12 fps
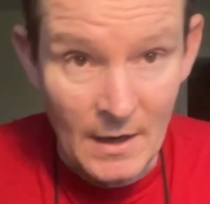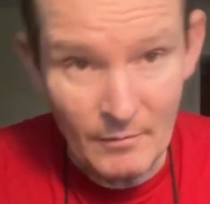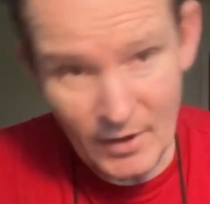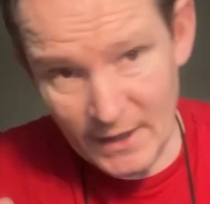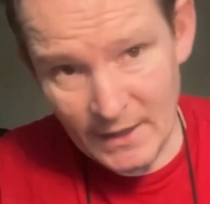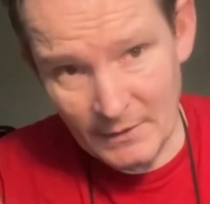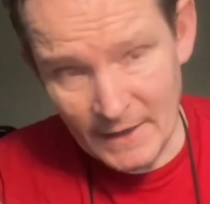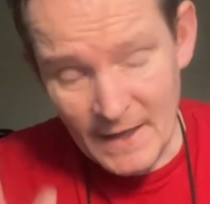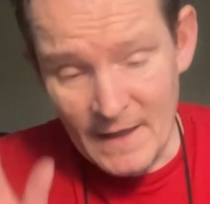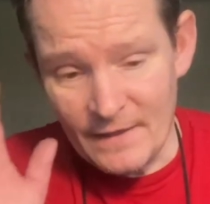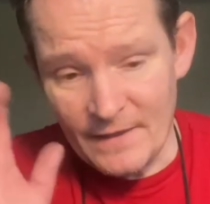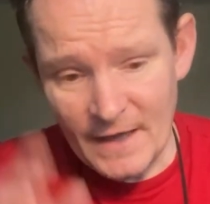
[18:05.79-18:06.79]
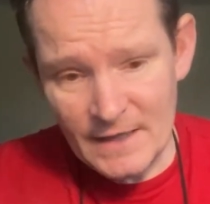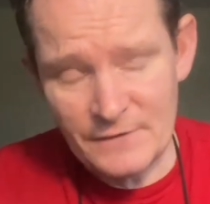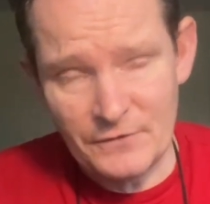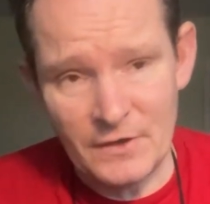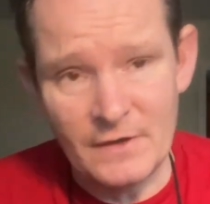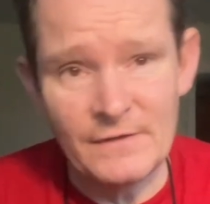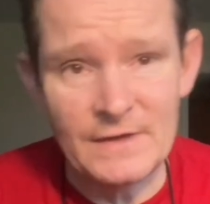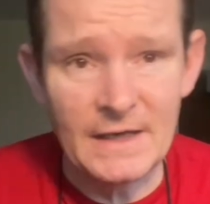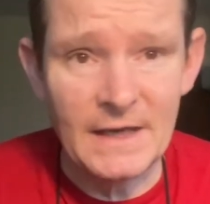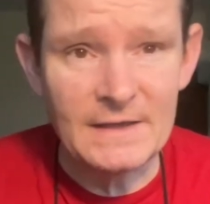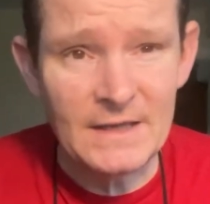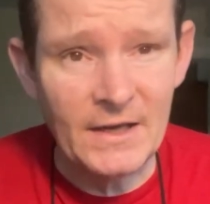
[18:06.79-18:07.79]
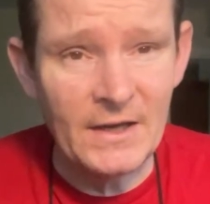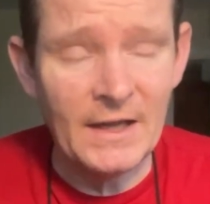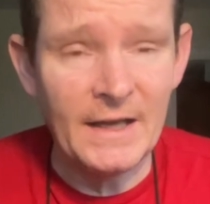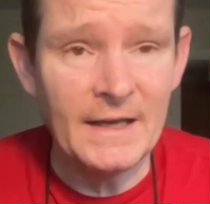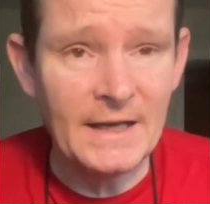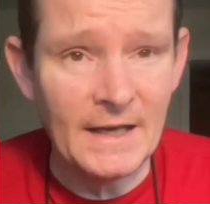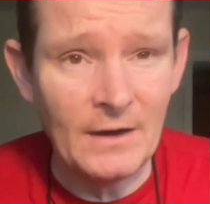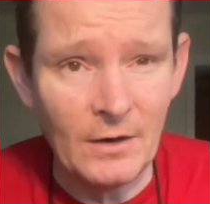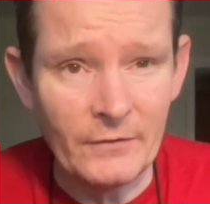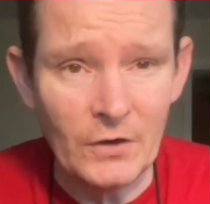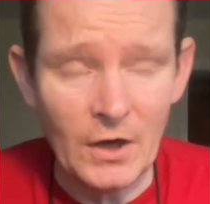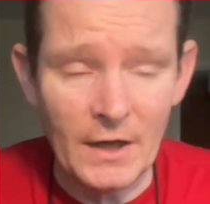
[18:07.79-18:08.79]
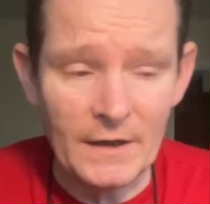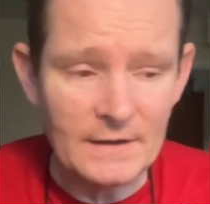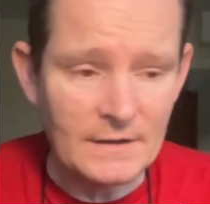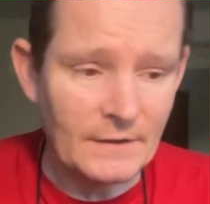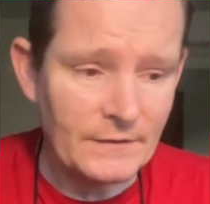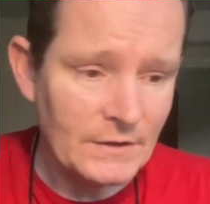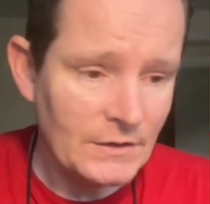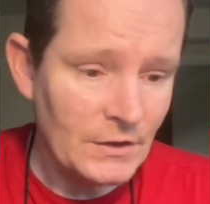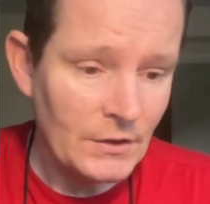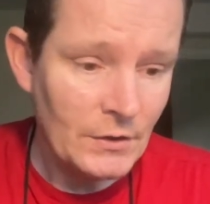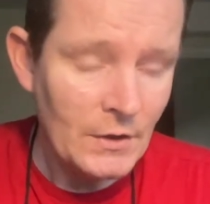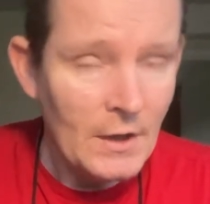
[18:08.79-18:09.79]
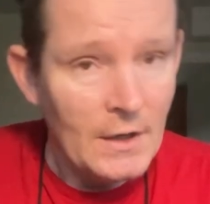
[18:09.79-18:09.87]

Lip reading: But anyway, that's for another day. It's getting late now, I've got other stuff to do.